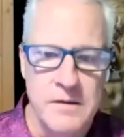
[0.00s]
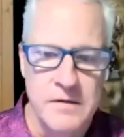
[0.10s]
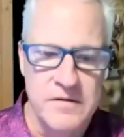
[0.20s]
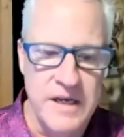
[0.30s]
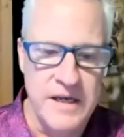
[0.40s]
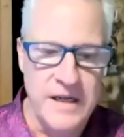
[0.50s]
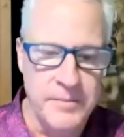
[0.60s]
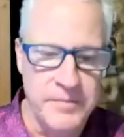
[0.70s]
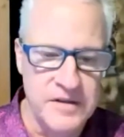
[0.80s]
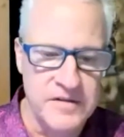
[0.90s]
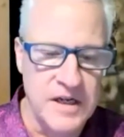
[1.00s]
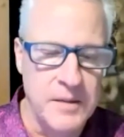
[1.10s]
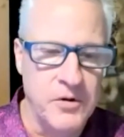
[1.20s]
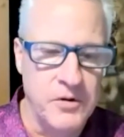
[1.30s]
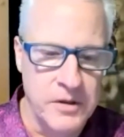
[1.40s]
saying I'm
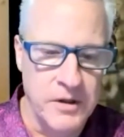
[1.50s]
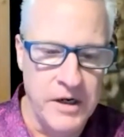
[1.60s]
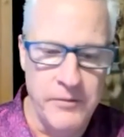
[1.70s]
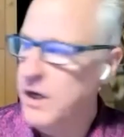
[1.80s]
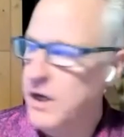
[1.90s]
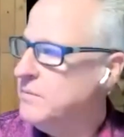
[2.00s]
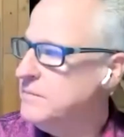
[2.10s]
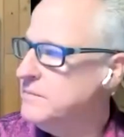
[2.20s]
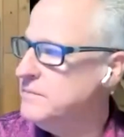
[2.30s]
disabled. Oh, there we go. There, I